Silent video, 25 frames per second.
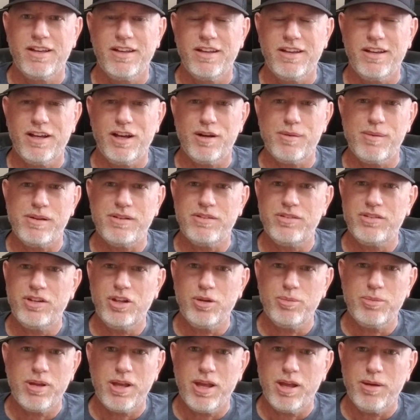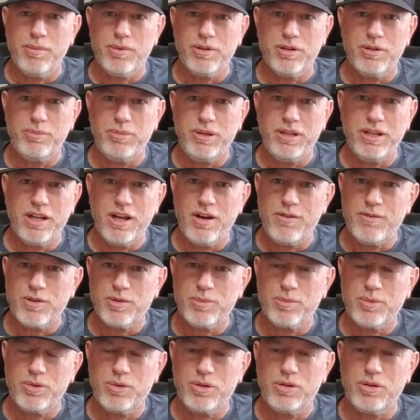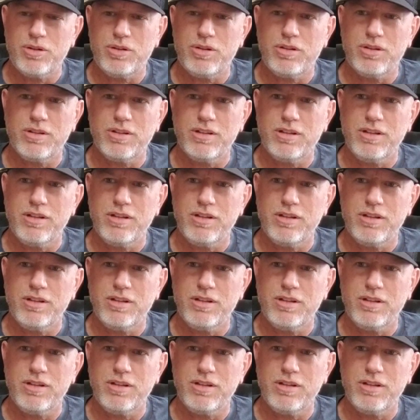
and still be able to be comfortable,